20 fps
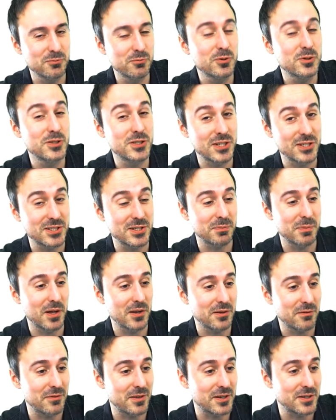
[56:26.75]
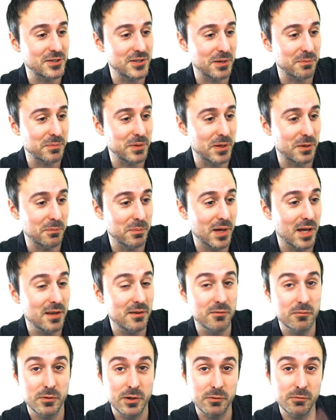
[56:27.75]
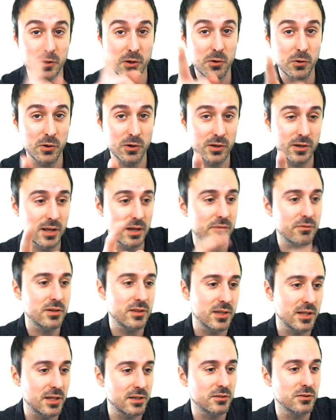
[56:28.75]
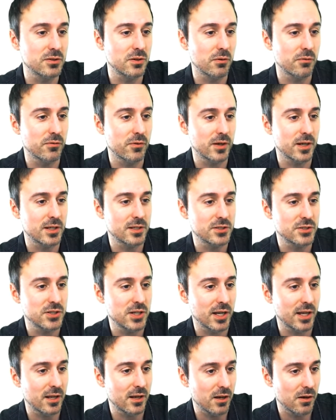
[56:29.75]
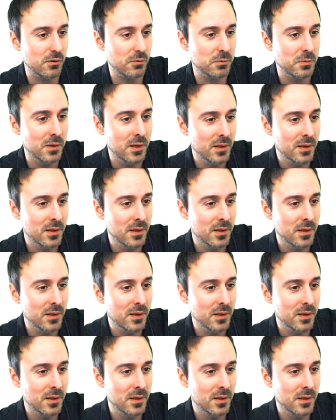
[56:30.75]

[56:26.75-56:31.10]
We're just about to finish up here, but we recorded everything. Don't forget to check it out.